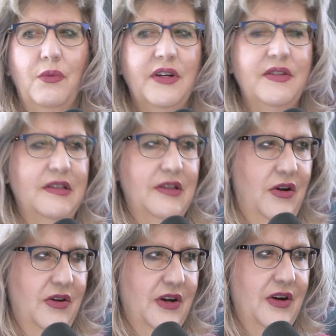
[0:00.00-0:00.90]
was
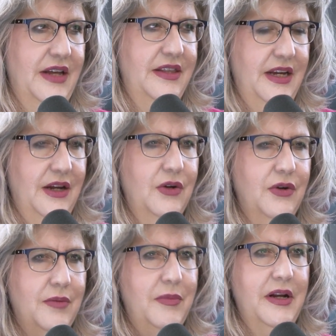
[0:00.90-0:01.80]
longer. I think it
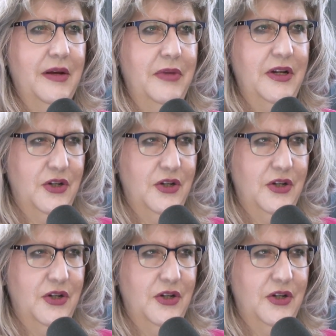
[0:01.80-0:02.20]
could have been a bit